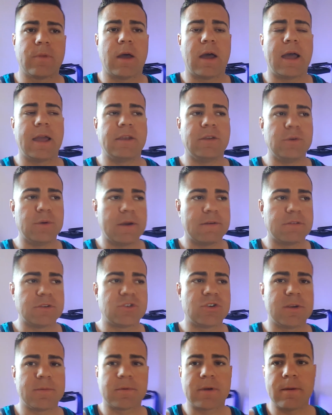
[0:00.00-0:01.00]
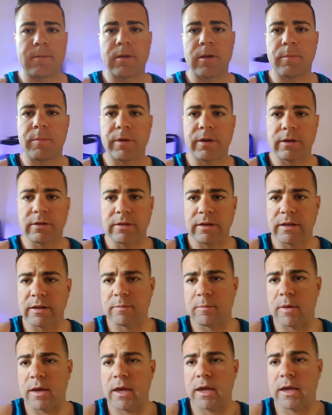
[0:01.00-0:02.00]
I do have a trip coming up here at the end
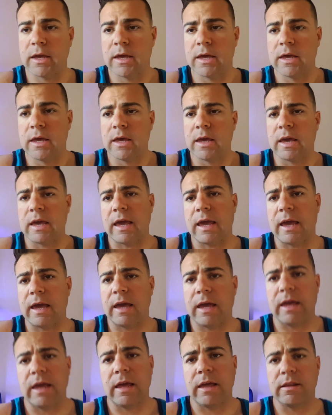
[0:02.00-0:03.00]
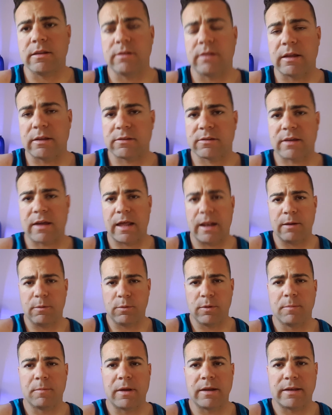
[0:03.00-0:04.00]
of May and that's kind
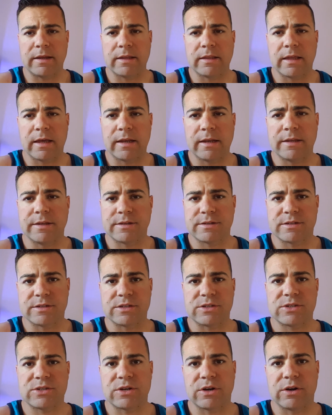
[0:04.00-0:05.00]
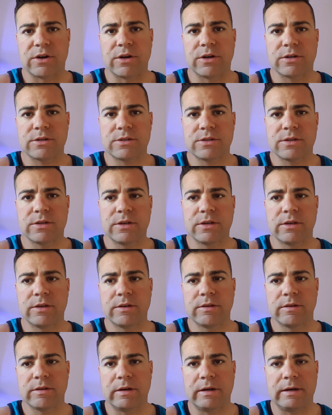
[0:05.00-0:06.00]
of when my deadline is to start
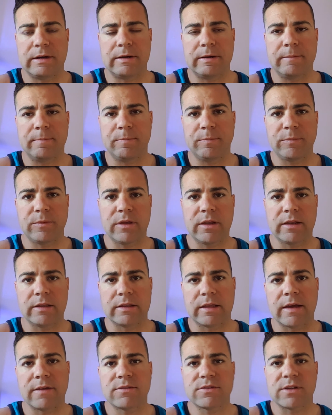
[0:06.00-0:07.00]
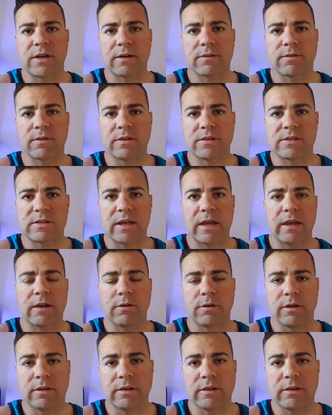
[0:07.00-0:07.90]
um, getting livestock for this tank or